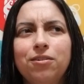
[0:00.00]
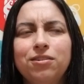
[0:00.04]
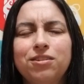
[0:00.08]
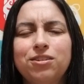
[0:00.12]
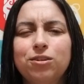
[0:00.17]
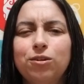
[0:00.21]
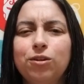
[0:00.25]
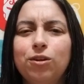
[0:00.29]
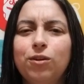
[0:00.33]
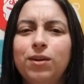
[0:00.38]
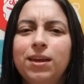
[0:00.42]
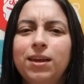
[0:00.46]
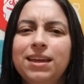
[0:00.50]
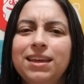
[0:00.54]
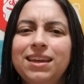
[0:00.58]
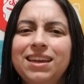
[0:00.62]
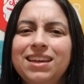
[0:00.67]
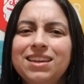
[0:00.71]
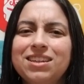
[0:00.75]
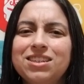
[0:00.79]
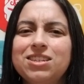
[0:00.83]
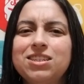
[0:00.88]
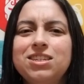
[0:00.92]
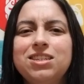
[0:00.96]
so you get
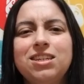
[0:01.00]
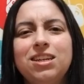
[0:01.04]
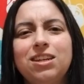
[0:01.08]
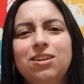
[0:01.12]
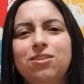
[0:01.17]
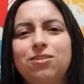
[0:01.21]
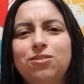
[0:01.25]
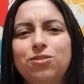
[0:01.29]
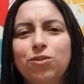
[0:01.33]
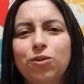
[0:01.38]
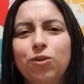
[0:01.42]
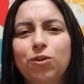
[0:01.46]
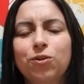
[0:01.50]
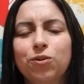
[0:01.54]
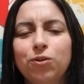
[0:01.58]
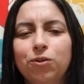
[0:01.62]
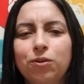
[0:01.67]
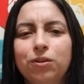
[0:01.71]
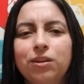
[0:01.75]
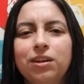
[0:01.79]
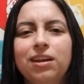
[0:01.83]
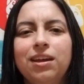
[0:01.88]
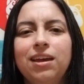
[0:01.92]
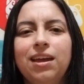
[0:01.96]
each
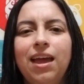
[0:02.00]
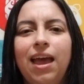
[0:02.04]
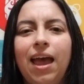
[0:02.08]
turtle